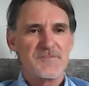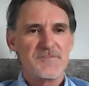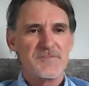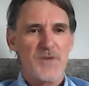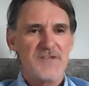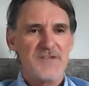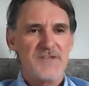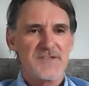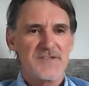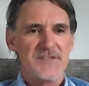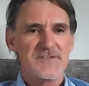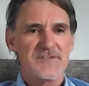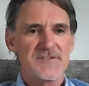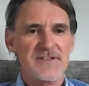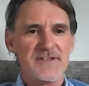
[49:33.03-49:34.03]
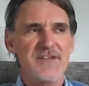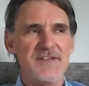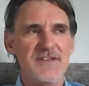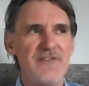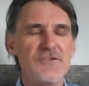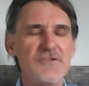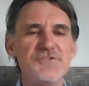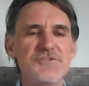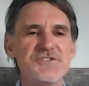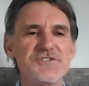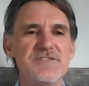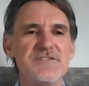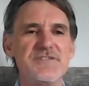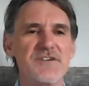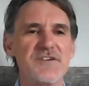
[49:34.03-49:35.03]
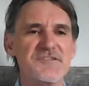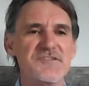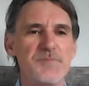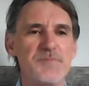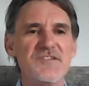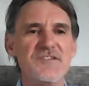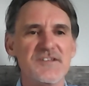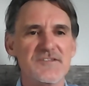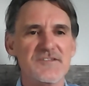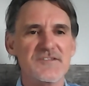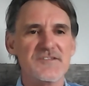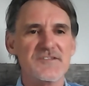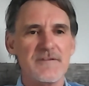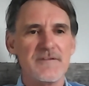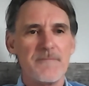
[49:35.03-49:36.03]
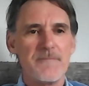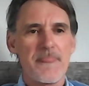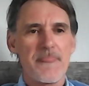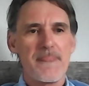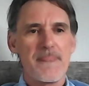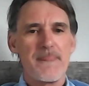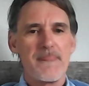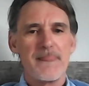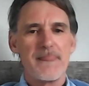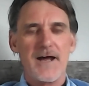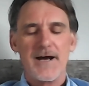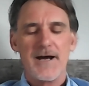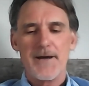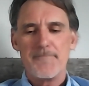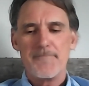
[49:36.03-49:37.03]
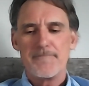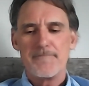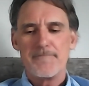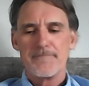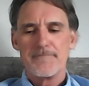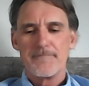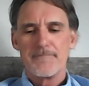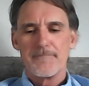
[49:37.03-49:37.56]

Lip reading: It's process. It's evolution of our species. Um,